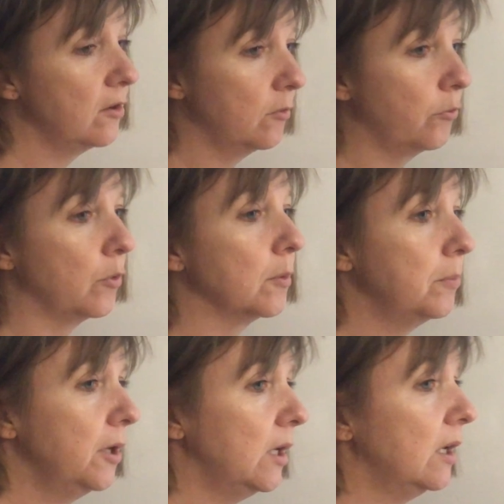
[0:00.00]
did
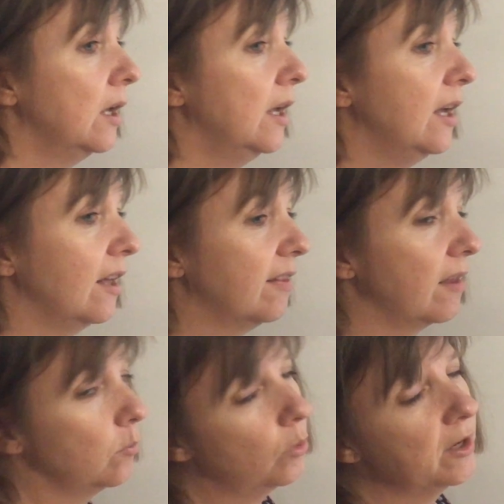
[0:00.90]
4b, it
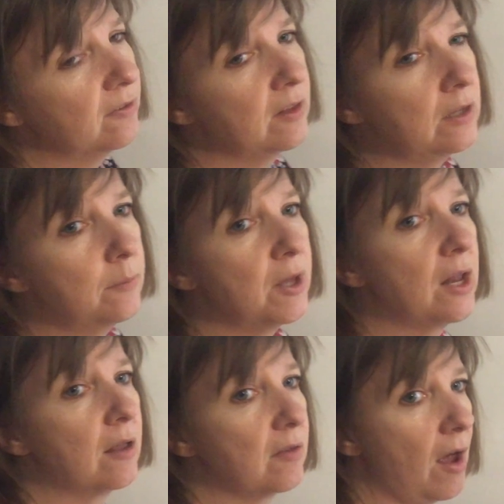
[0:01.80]
said, what is the limit
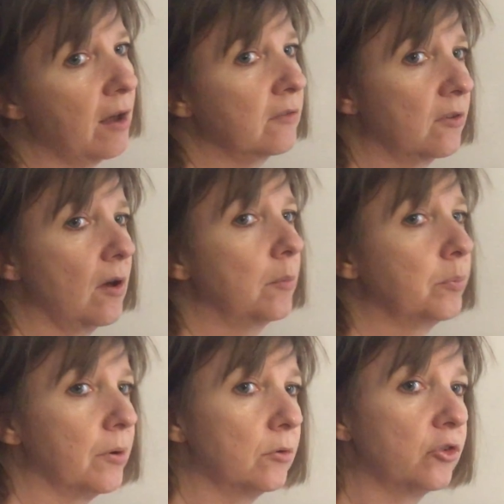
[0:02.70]
as x
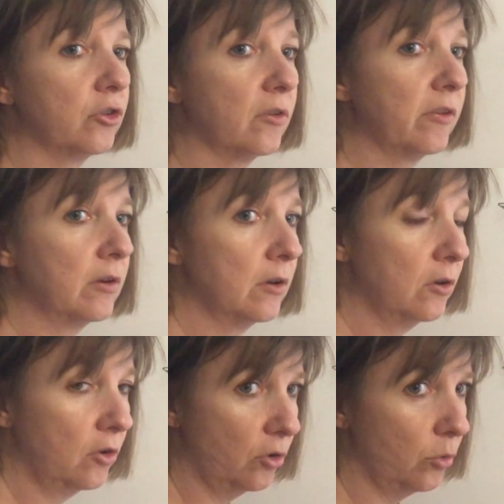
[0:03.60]
approaches
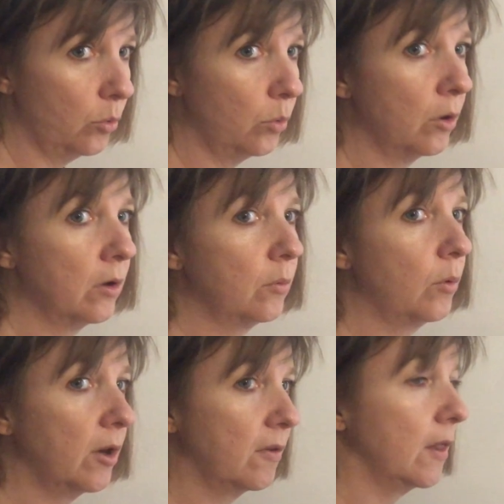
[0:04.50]
2?
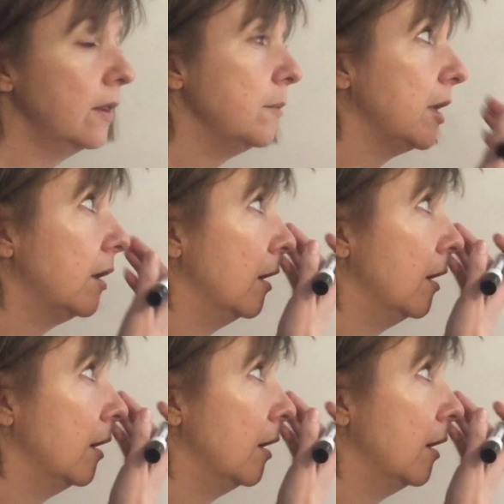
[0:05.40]
What is the limit?